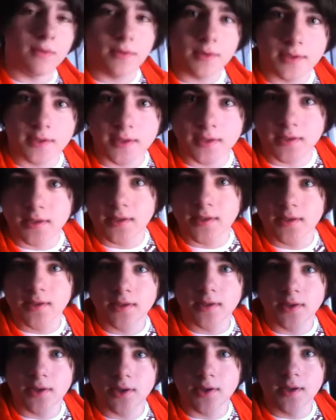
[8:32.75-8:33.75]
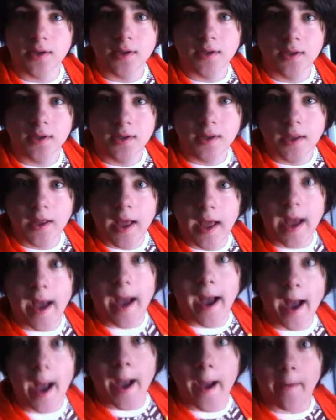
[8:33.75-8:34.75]
which is good.
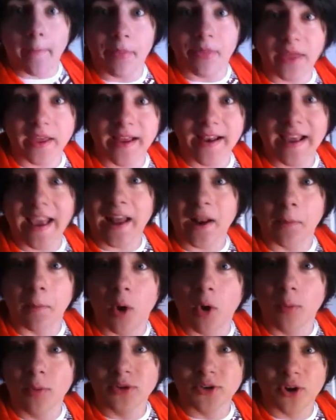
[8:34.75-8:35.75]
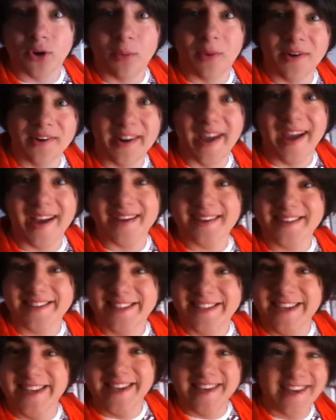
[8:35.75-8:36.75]
I'm thinking of getting a Bulbasaur one
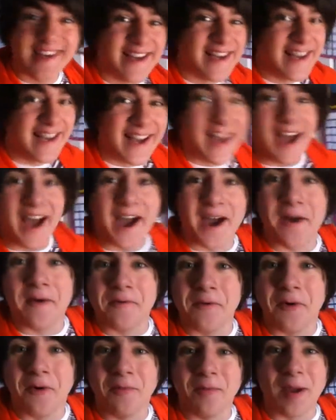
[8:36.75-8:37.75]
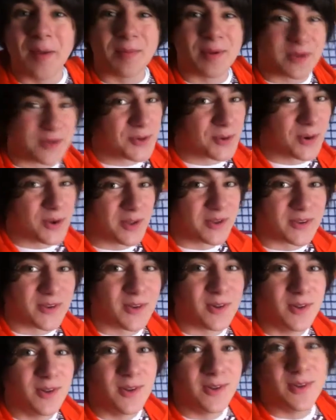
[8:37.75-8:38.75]
next, or maybe a Squirtle.
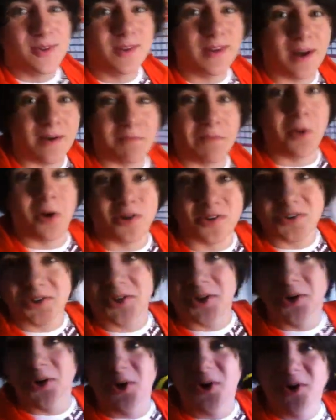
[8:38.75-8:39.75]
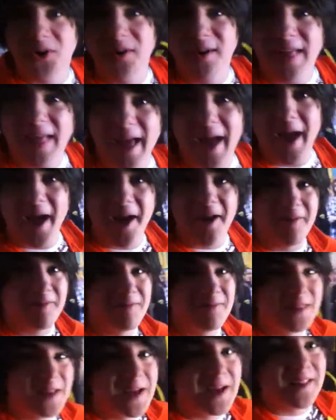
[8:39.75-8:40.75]
I'm not sure.
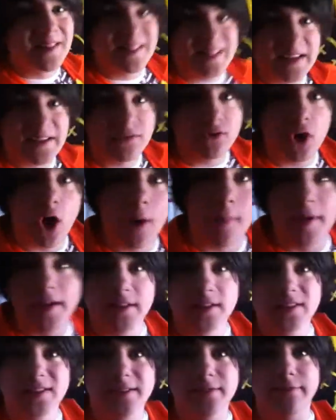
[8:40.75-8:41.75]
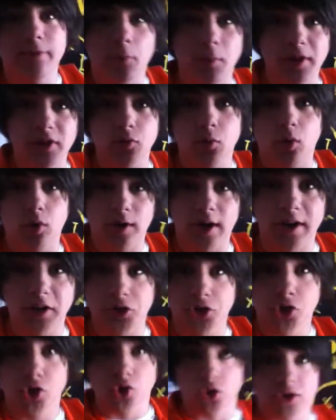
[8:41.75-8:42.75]
Leave comments for which one I
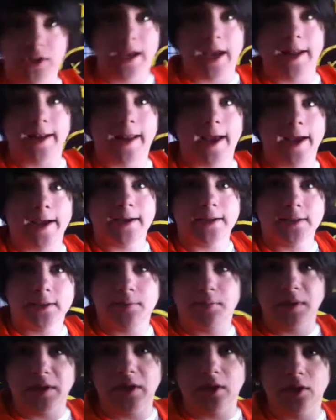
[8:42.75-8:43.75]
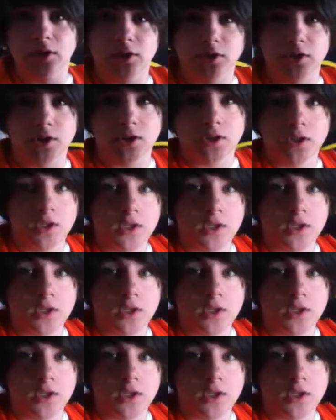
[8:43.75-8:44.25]
should get next, because